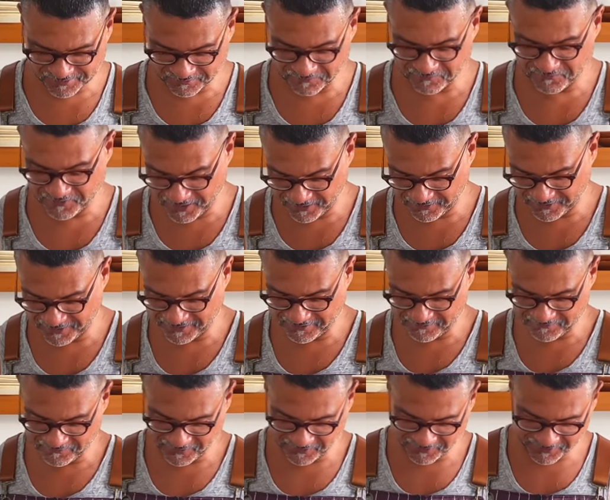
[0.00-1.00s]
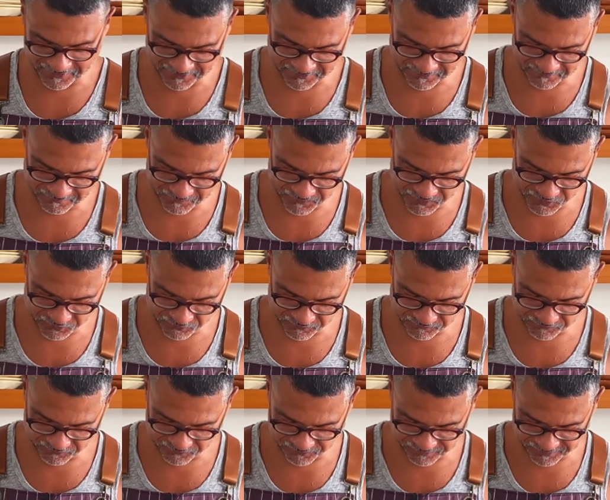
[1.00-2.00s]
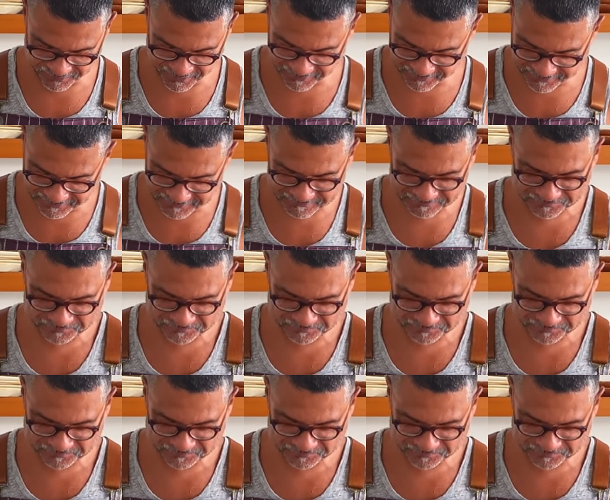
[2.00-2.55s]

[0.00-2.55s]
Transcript: a very, very beautiful salad.